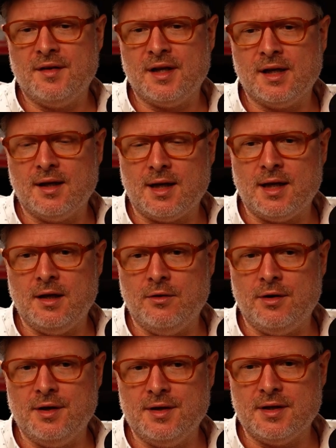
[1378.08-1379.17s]
thing I
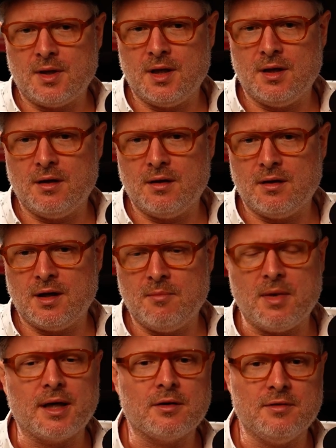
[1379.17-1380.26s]
learned in
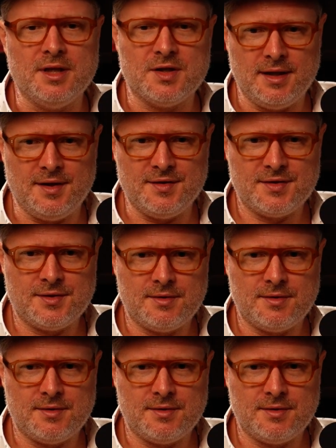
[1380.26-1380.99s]
my career is